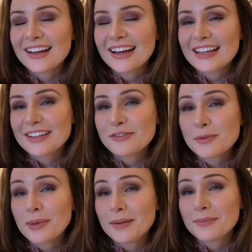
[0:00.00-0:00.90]
I love
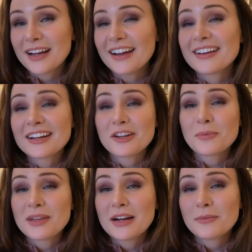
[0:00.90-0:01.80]
you, babe. I gotta go
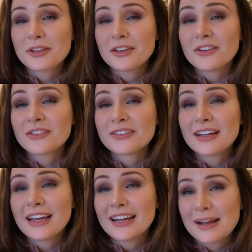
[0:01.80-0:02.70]
meet up with you,
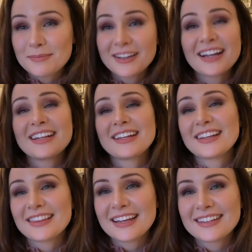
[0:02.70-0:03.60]
and I'm kind of
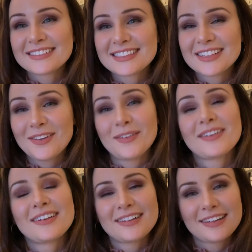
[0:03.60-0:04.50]
getting late, so
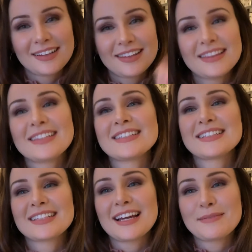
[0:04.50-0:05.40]
this
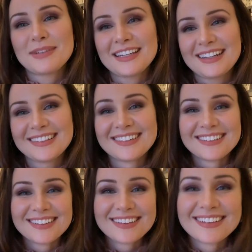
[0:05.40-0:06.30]
has got to be done.
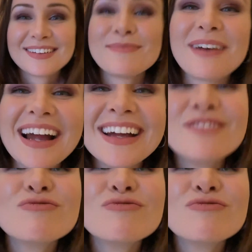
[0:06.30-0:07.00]
Bye.